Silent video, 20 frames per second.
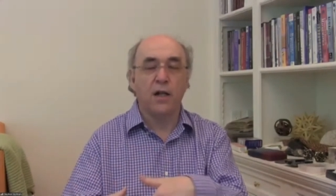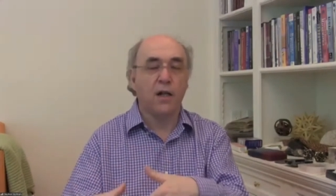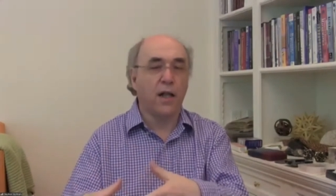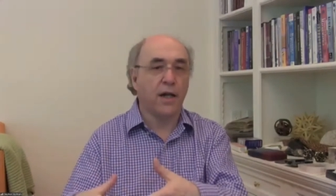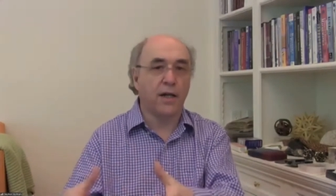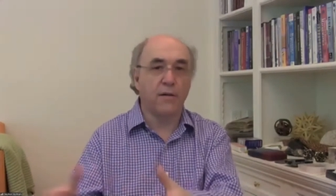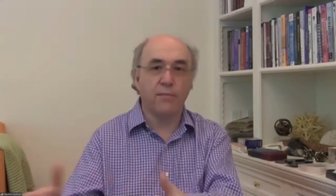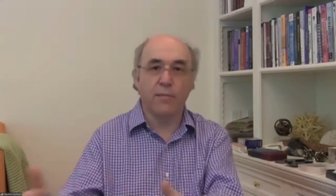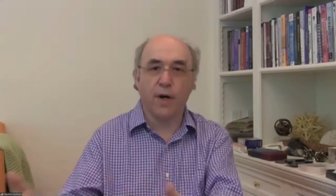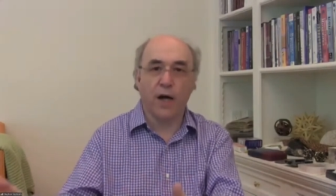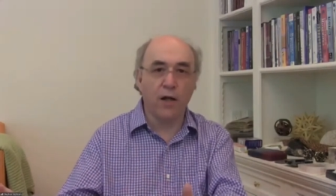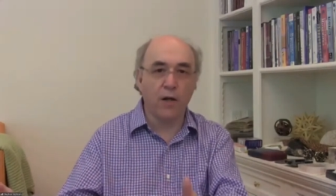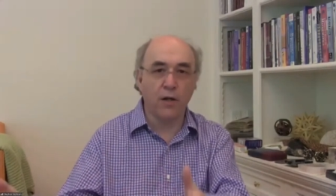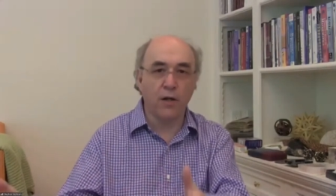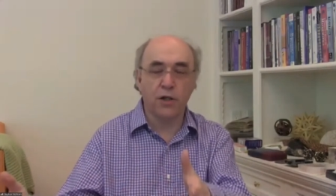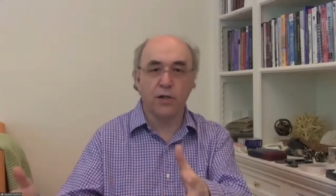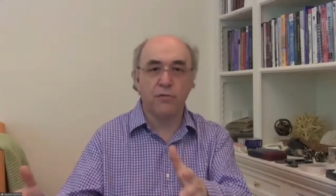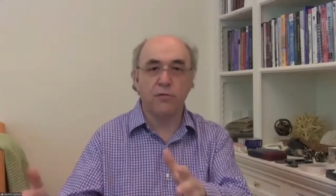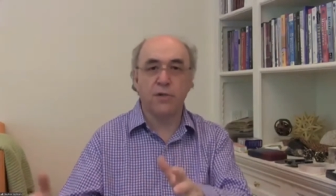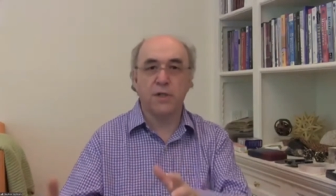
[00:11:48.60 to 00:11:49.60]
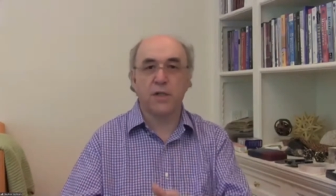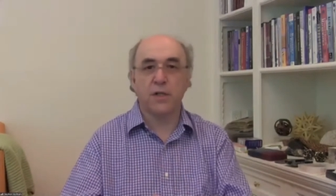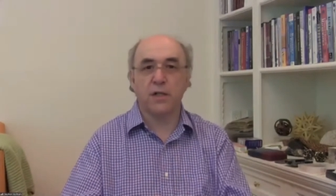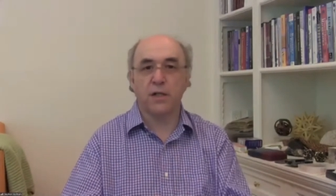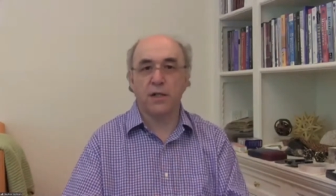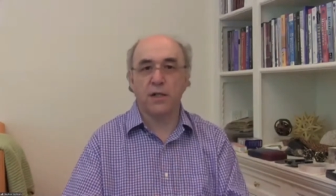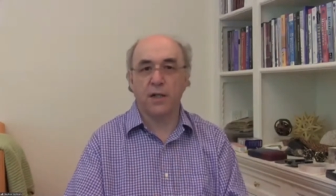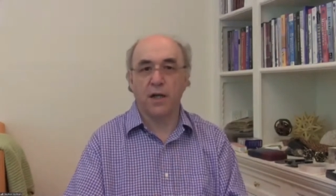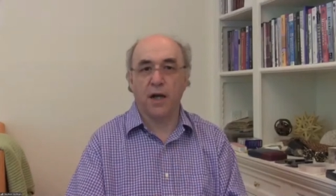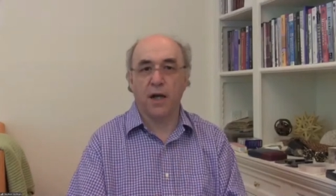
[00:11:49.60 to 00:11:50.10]
like in biology
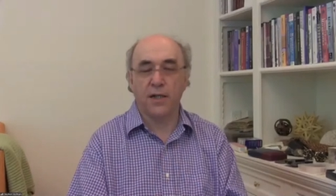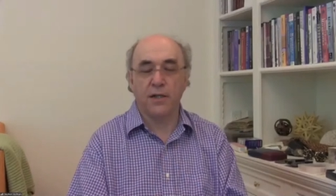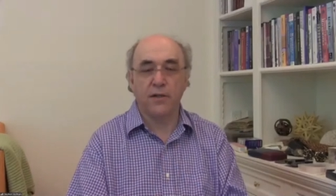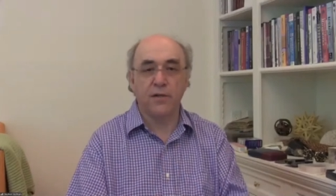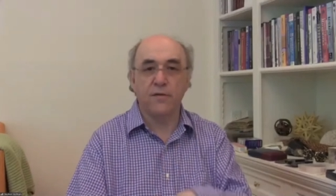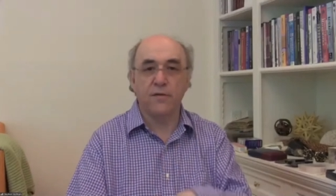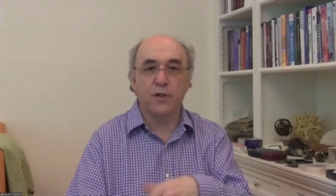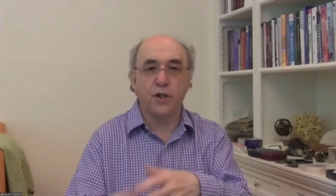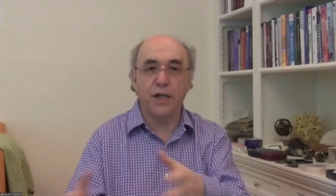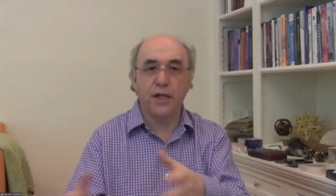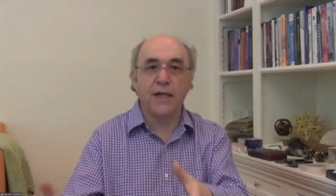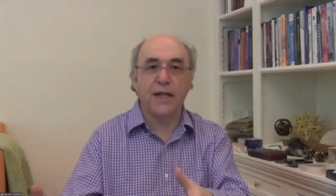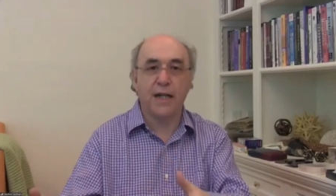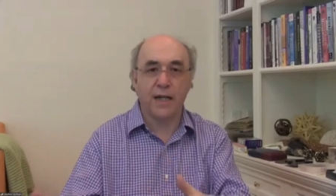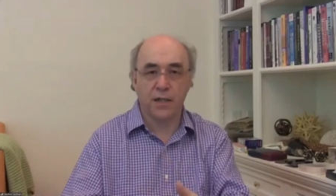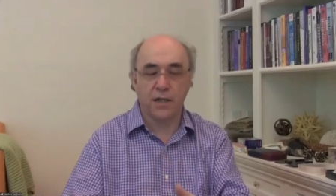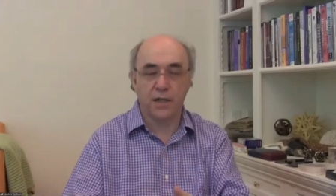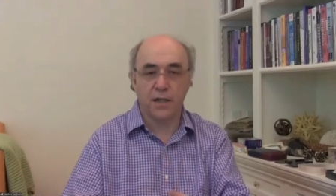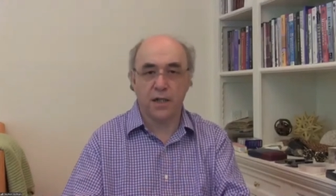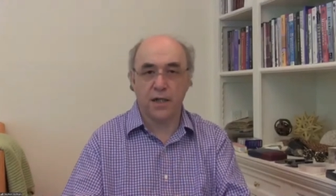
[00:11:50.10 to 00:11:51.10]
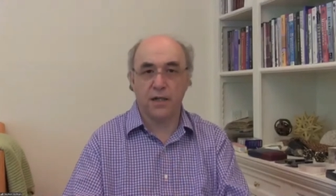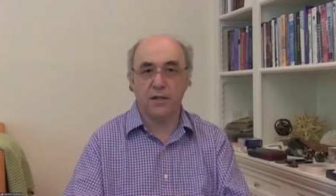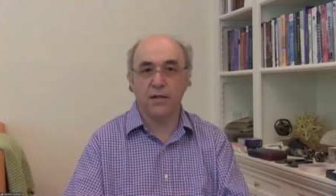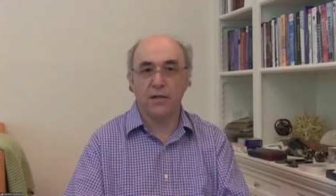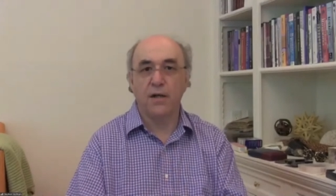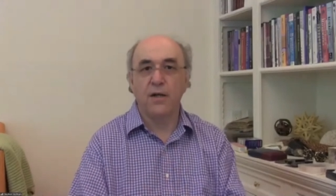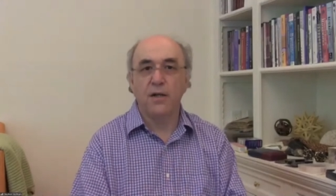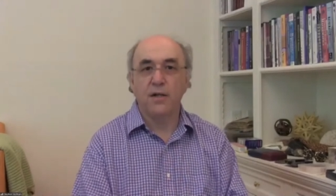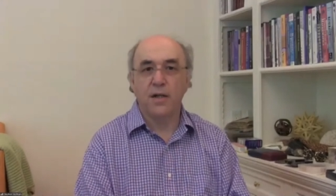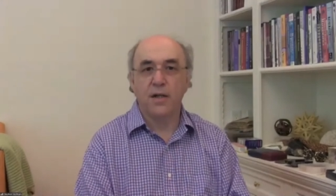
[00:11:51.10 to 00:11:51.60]
recently, the idea of gene editing
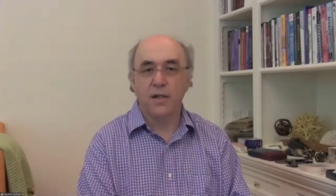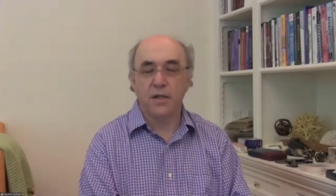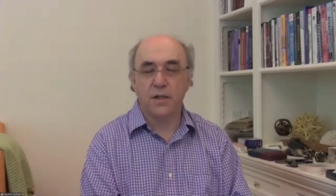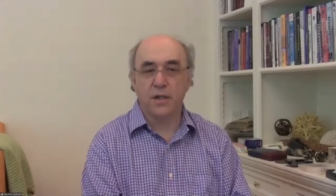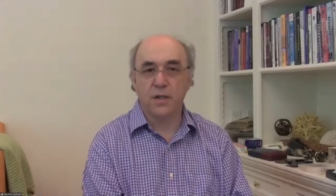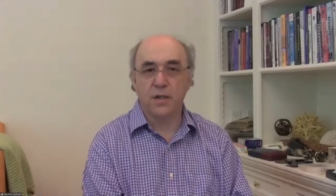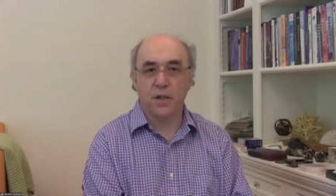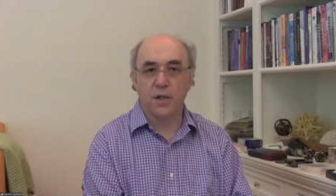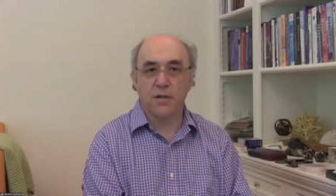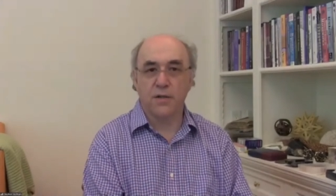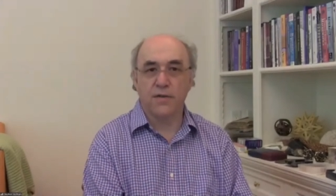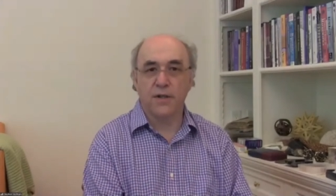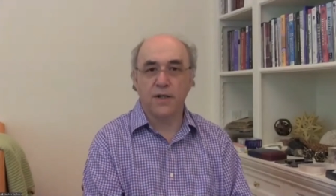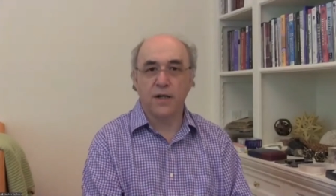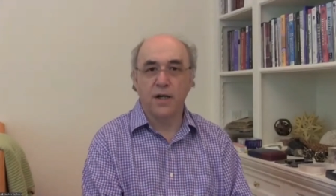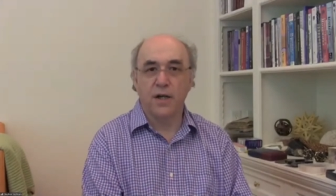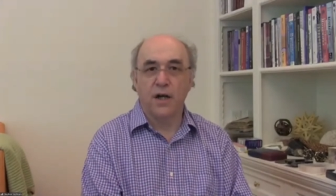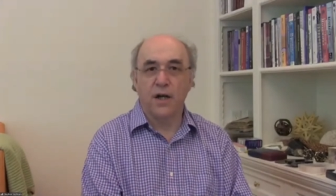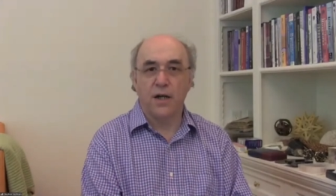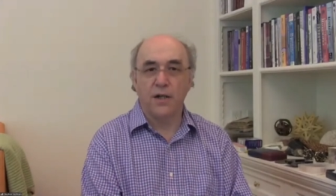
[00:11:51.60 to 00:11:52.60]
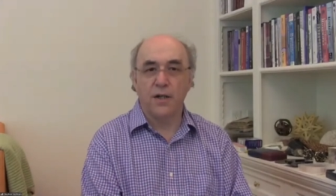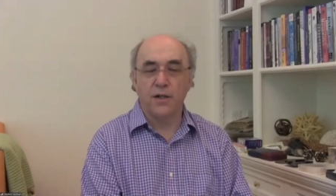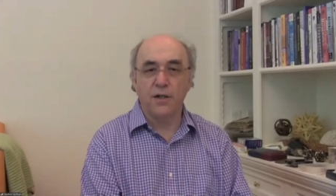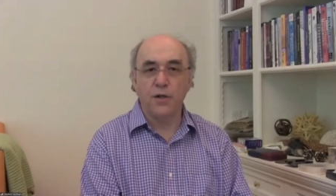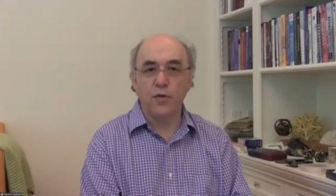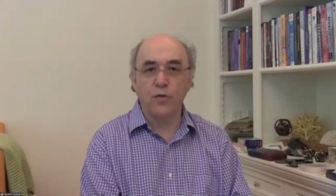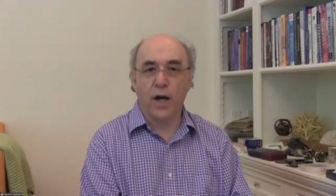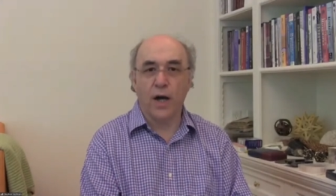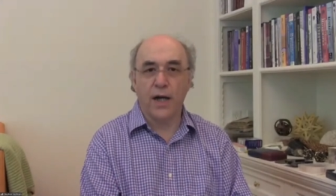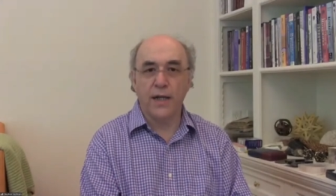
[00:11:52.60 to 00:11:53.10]
is a sort of a
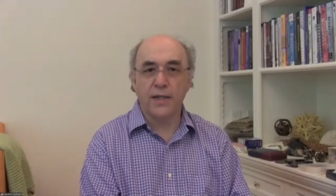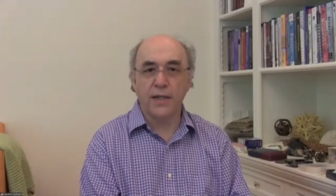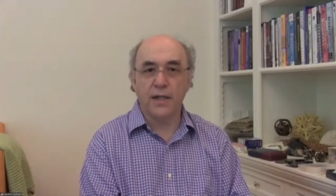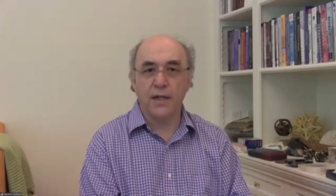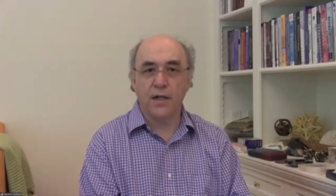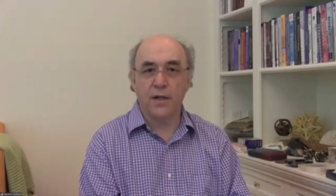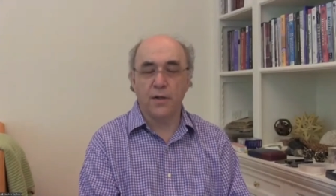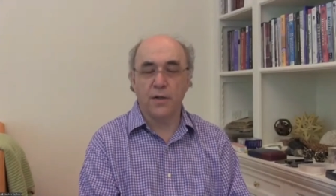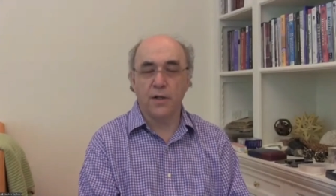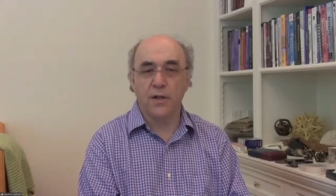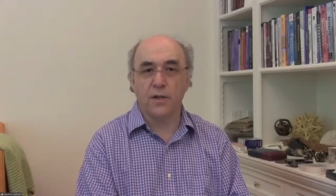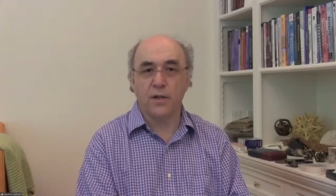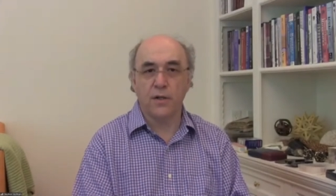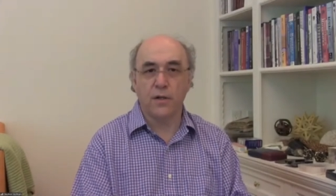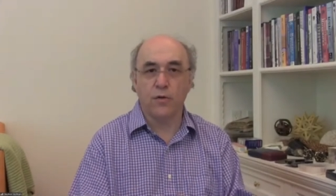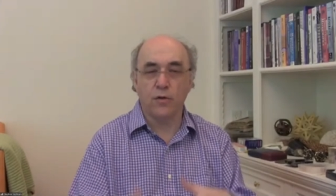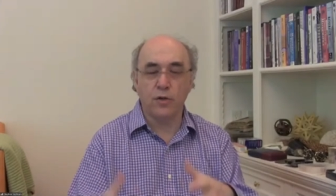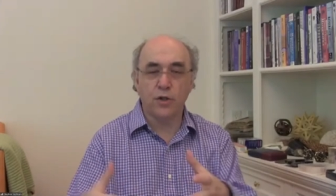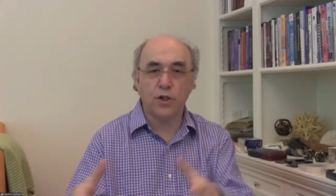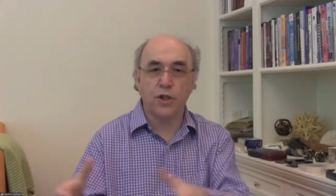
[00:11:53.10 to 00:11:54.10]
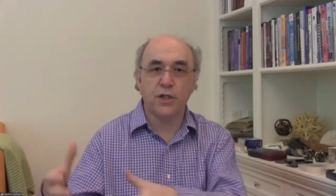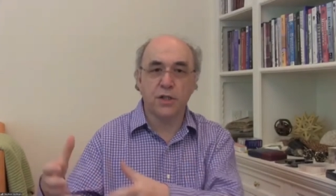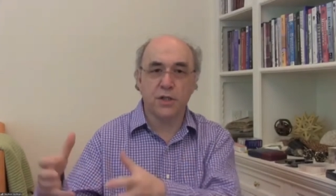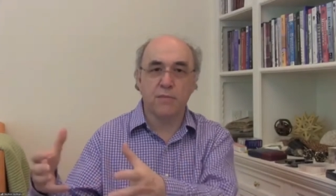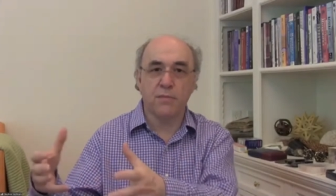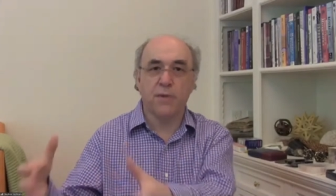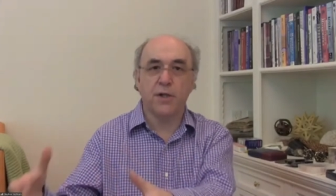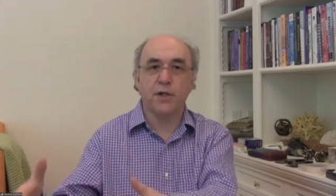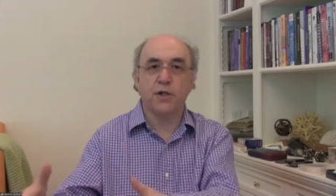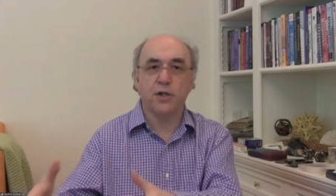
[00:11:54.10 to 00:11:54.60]
new idea that launches
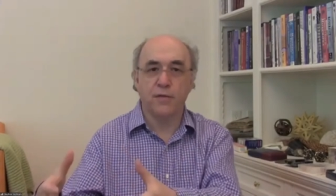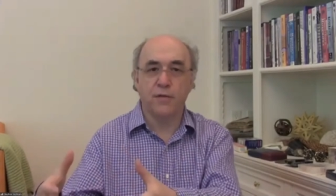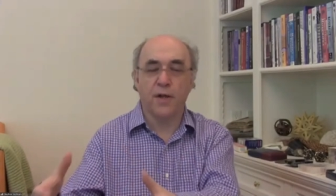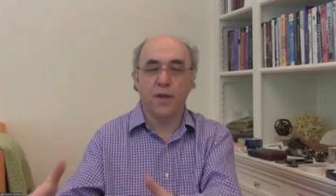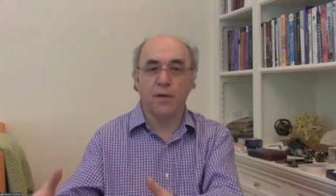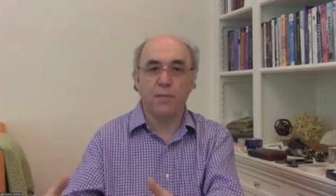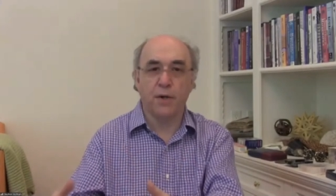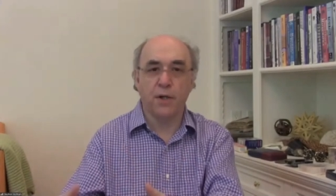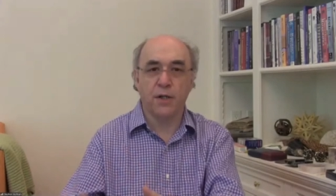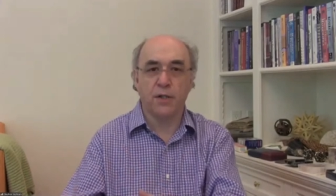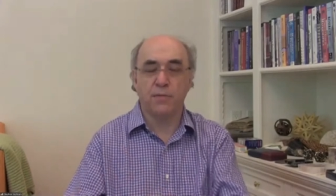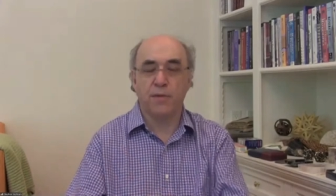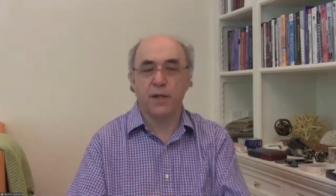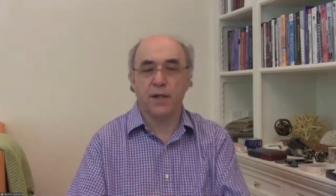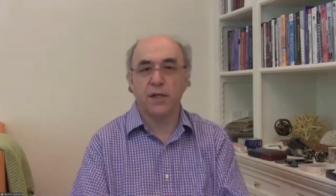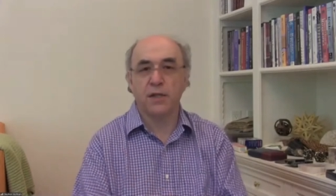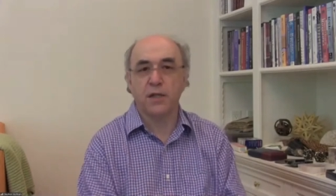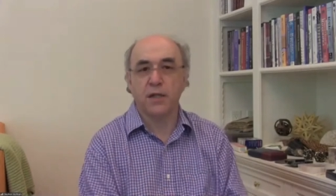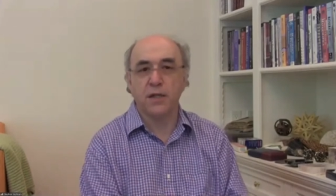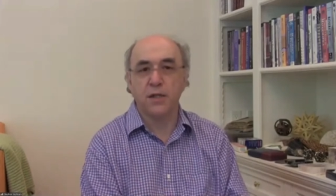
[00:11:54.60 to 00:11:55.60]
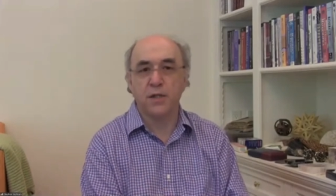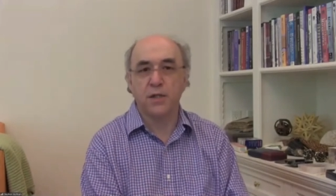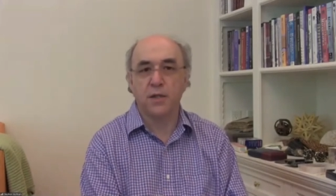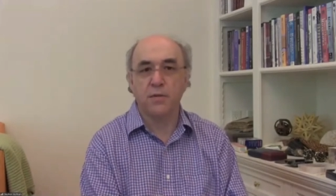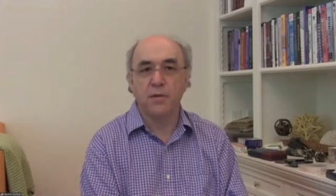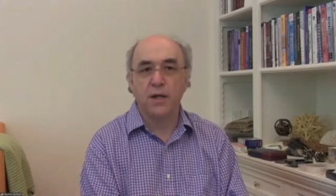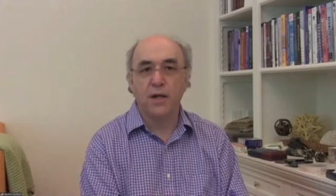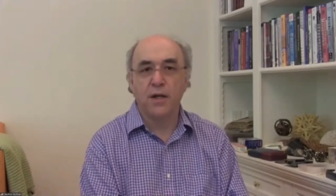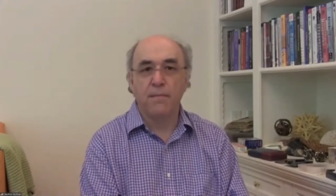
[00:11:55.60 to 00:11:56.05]
a bunch of other possibilities.